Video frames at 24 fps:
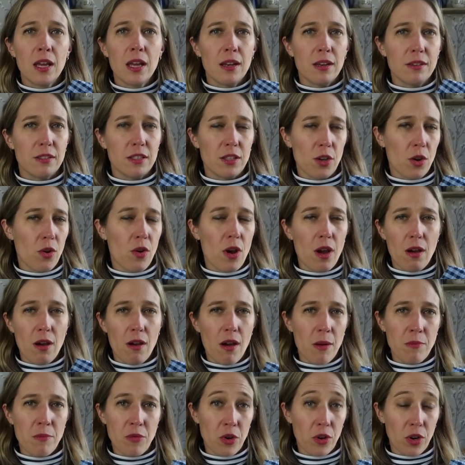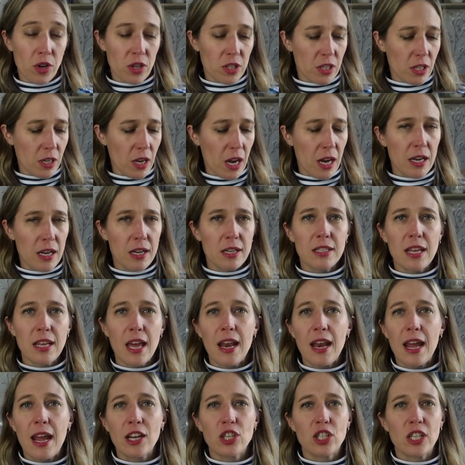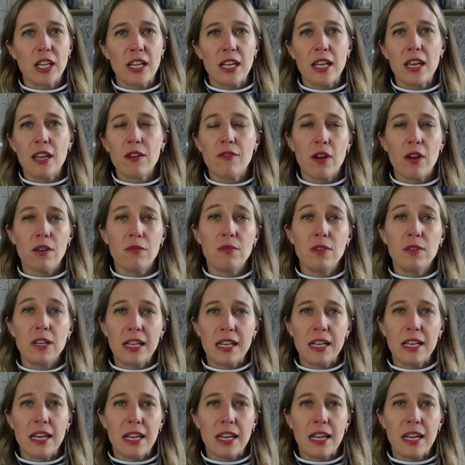So I'm not going to line it, and actually if I really